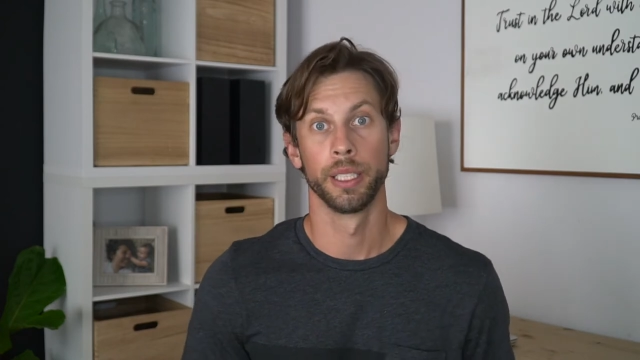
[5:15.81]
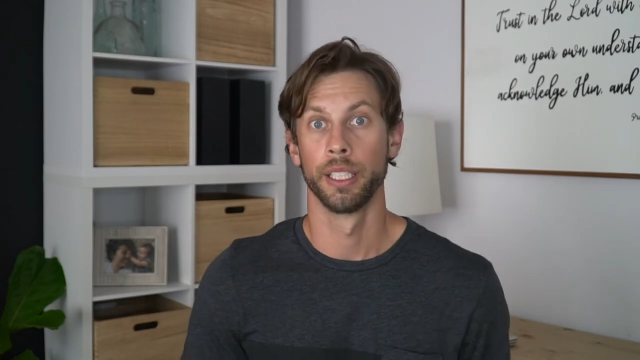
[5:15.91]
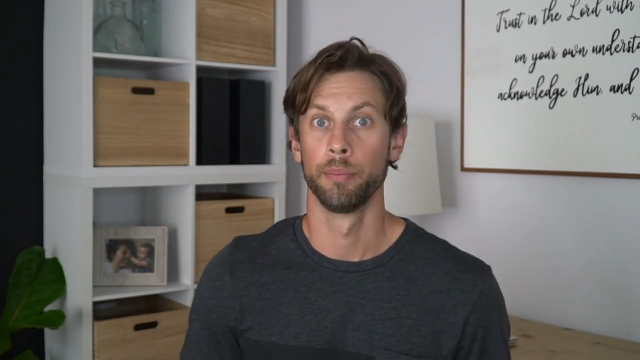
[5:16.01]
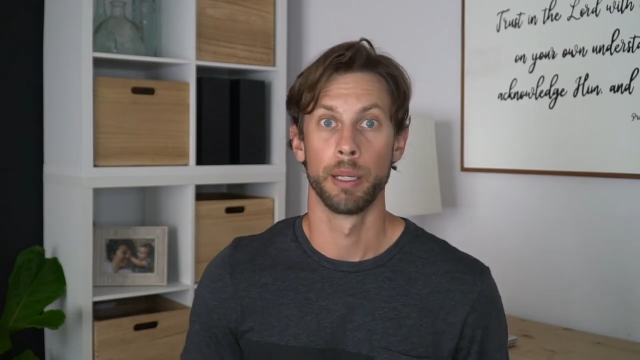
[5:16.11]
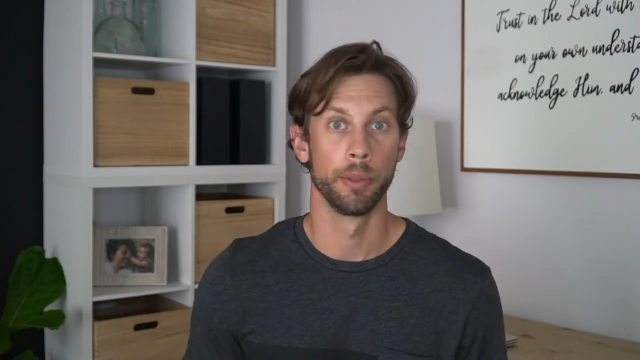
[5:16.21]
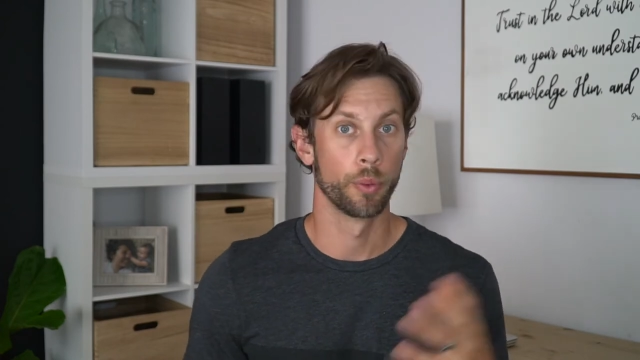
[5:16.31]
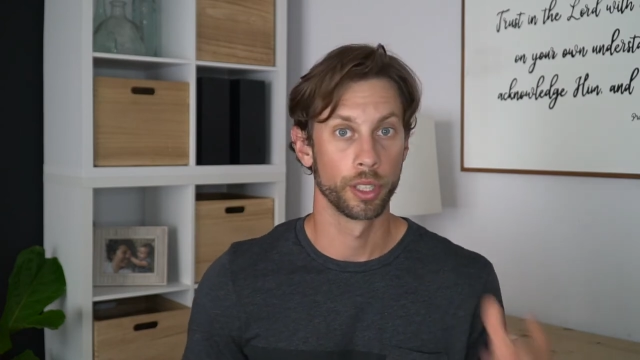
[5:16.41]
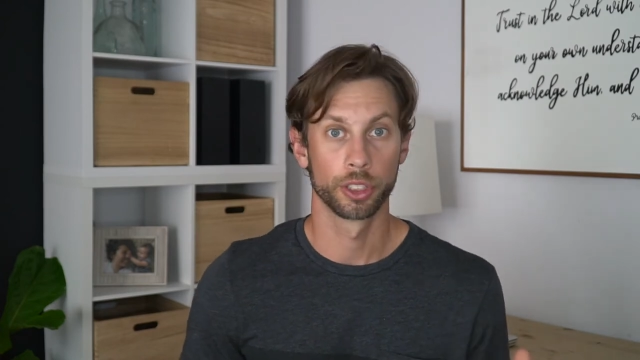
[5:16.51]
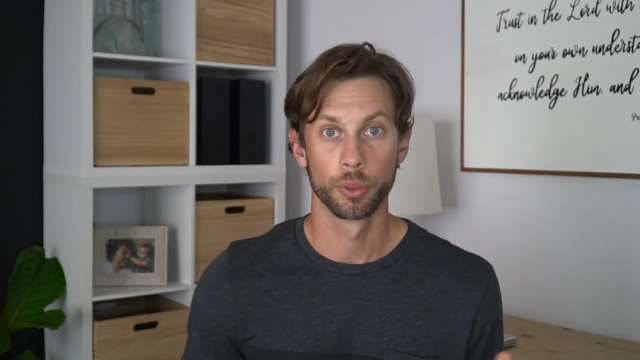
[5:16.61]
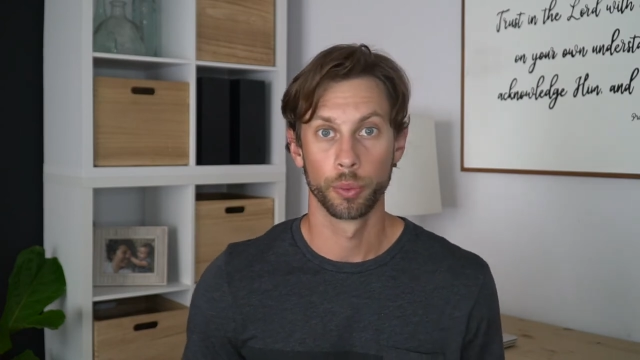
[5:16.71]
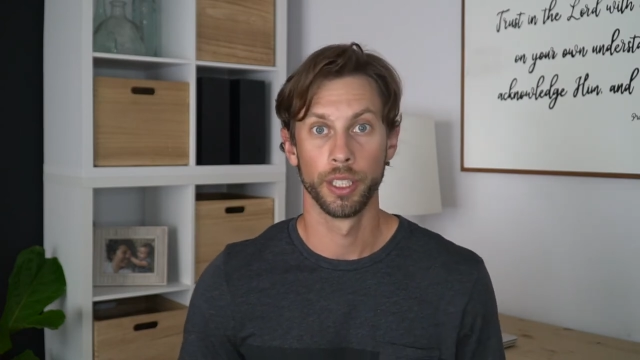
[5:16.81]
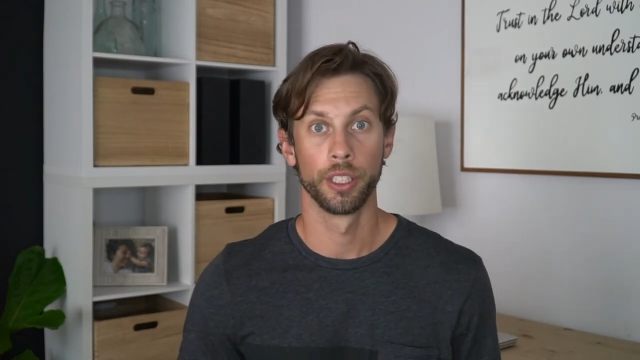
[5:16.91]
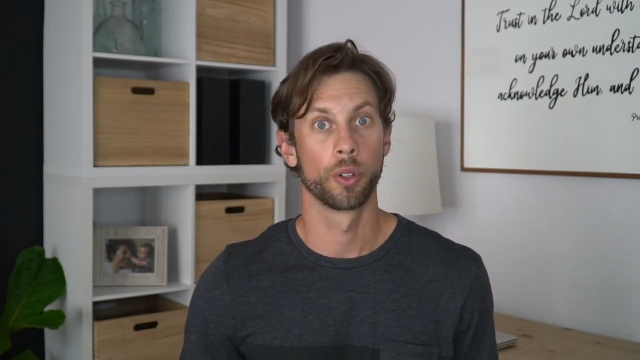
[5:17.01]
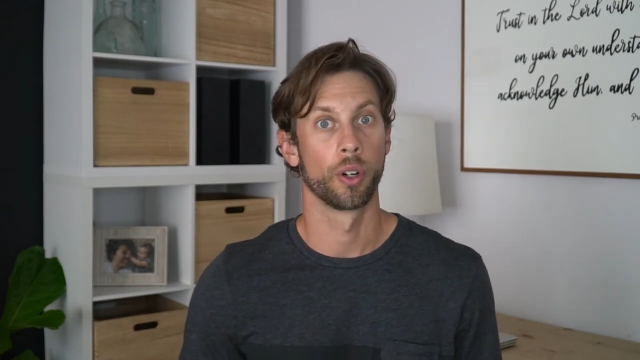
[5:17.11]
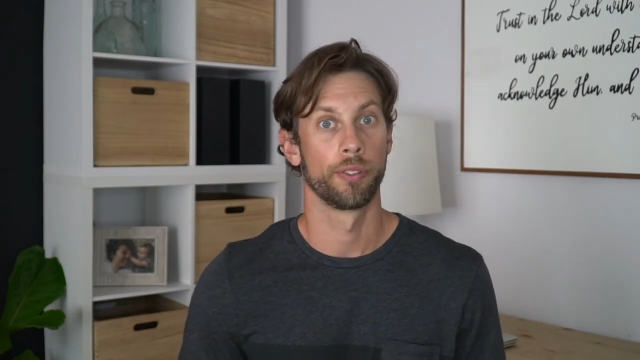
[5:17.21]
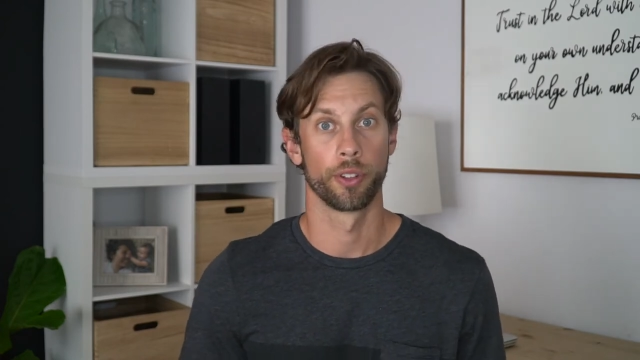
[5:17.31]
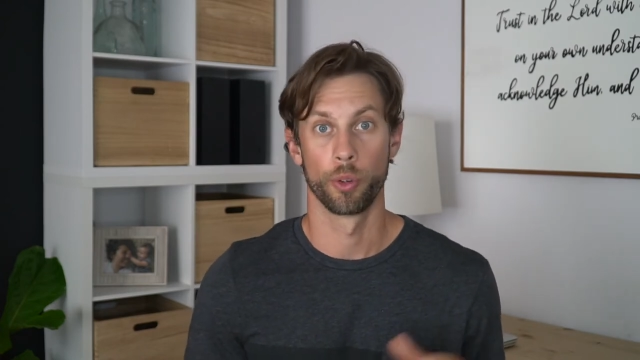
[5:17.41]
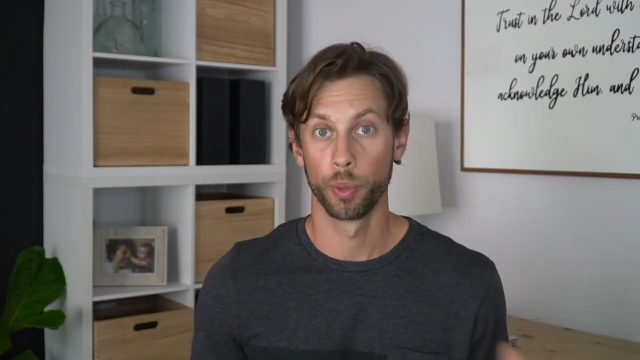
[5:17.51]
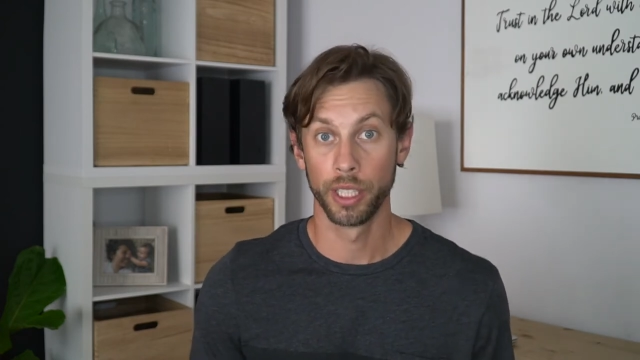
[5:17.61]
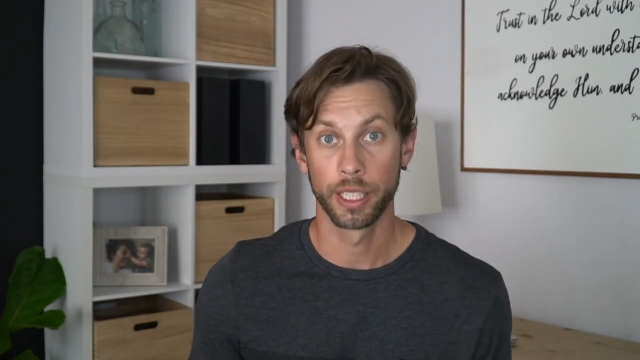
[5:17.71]
in maybe once a week or for the
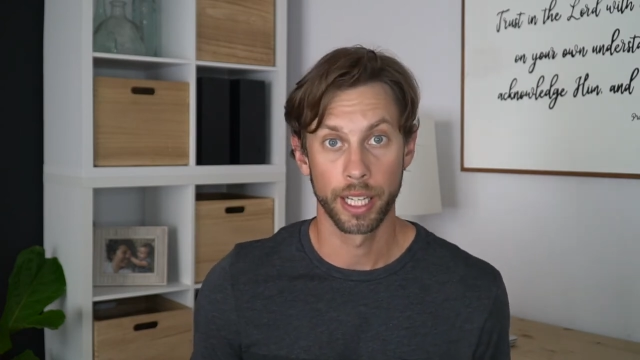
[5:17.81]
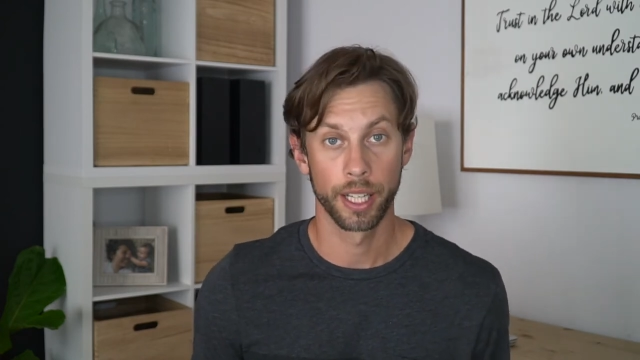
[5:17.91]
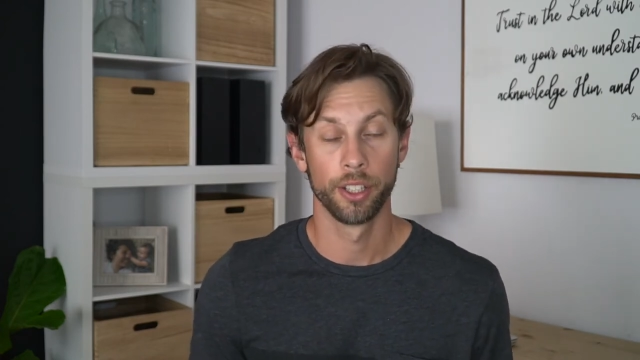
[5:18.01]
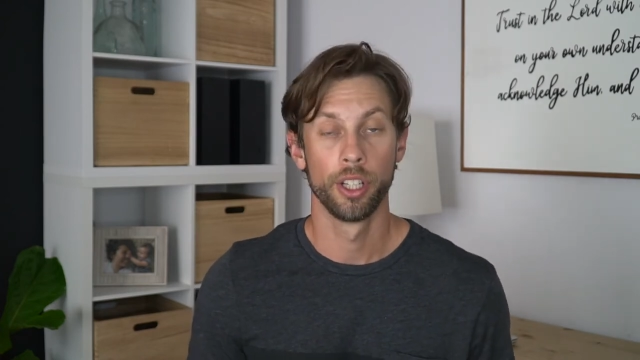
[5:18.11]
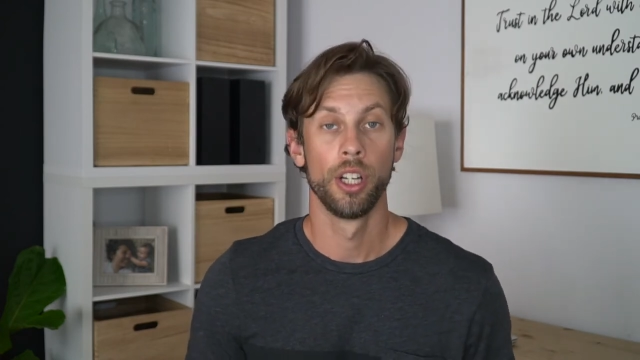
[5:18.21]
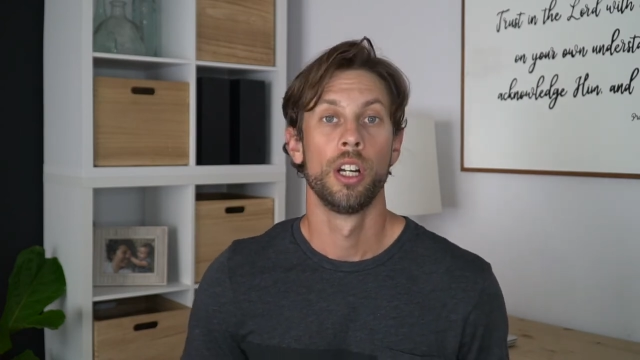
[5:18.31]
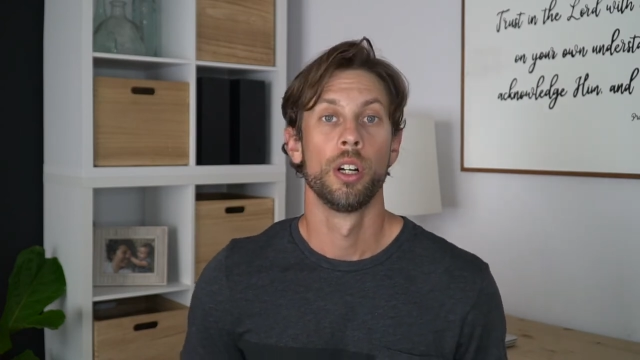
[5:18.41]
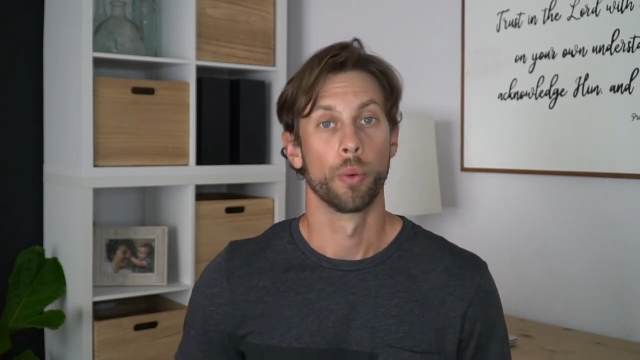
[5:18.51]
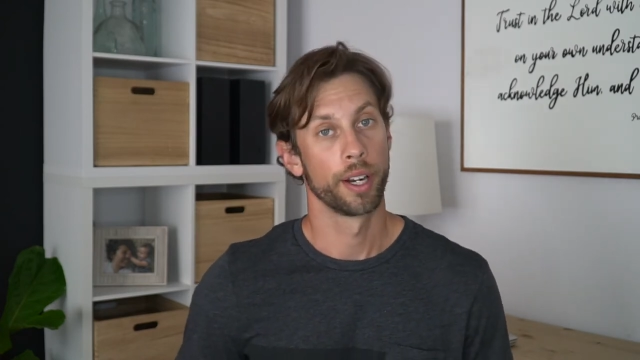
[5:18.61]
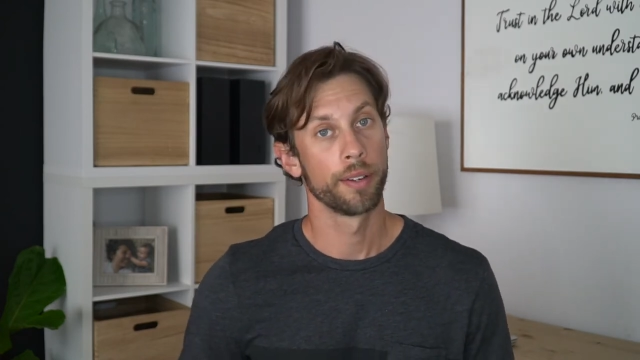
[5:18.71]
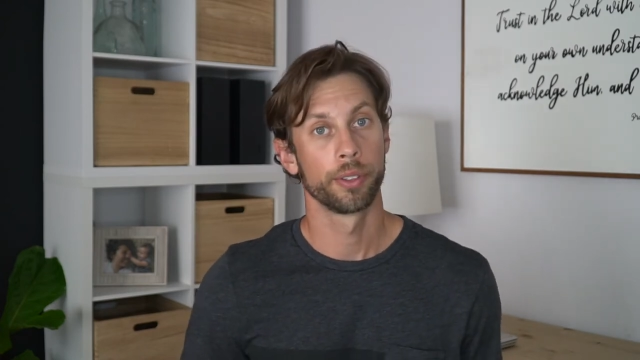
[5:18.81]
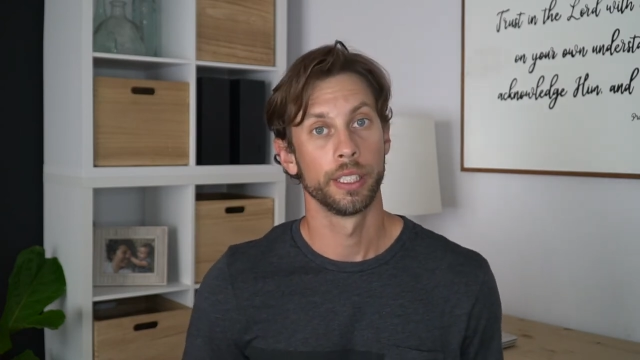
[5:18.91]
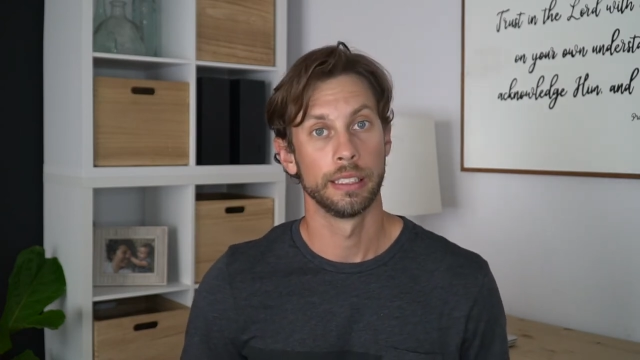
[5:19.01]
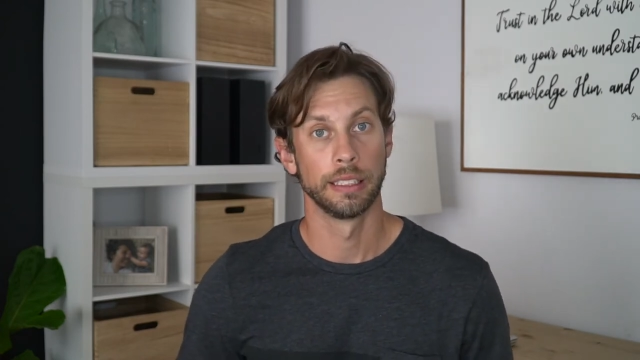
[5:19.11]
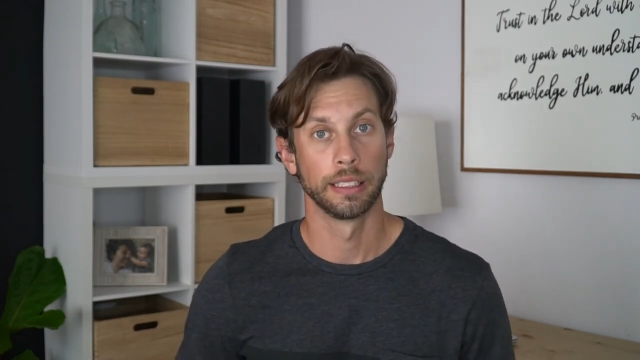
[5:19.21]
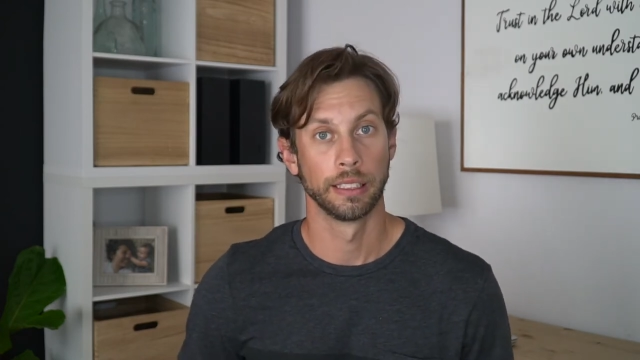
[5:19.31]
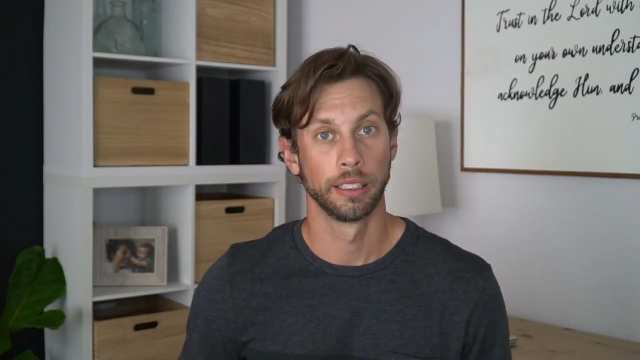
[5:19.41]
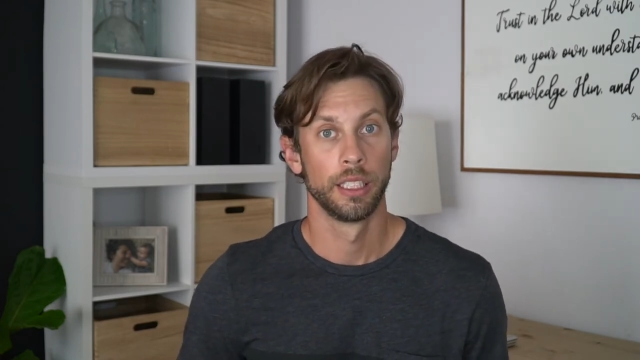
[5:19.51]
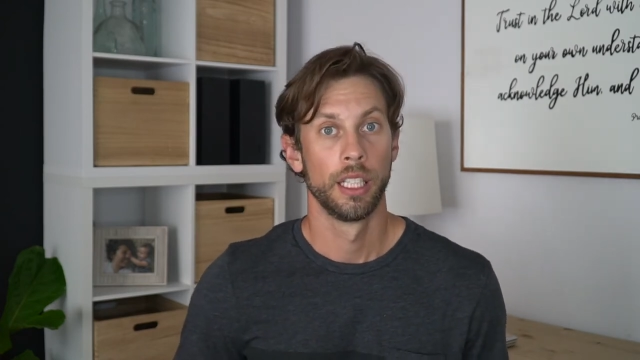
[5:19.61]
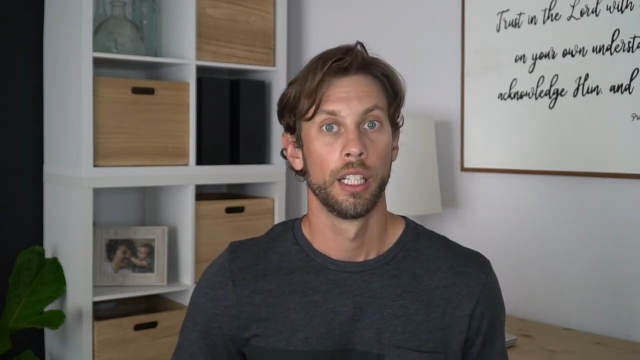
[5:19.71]
weekend, whatever it is,